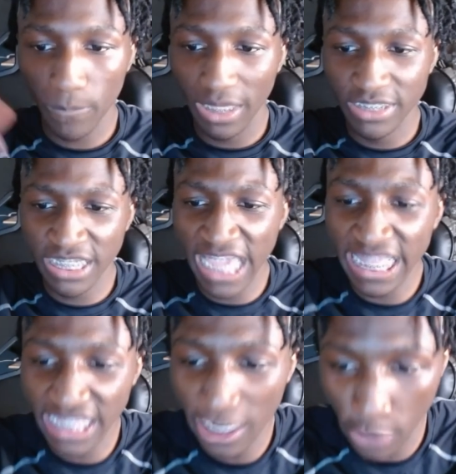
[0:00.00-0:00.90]
She had
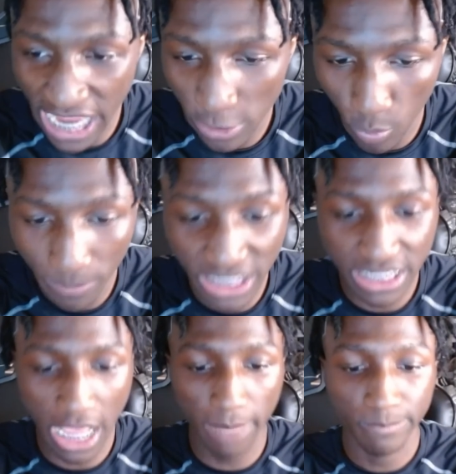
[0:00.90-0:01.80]
to get her ass whooped this
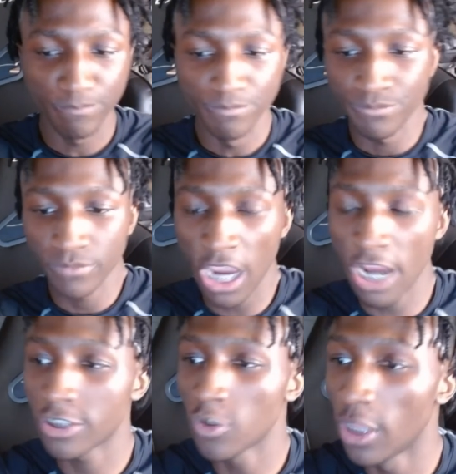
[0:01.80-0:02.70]
time. All
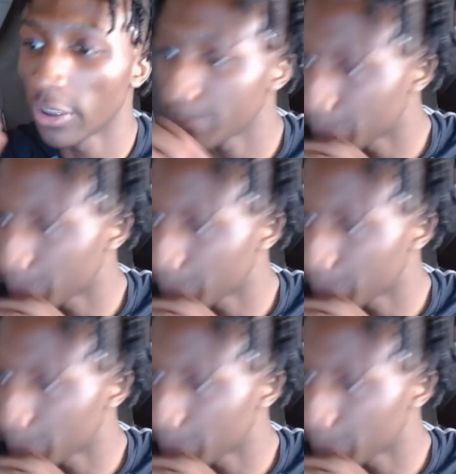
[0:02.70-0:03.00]
right, so look.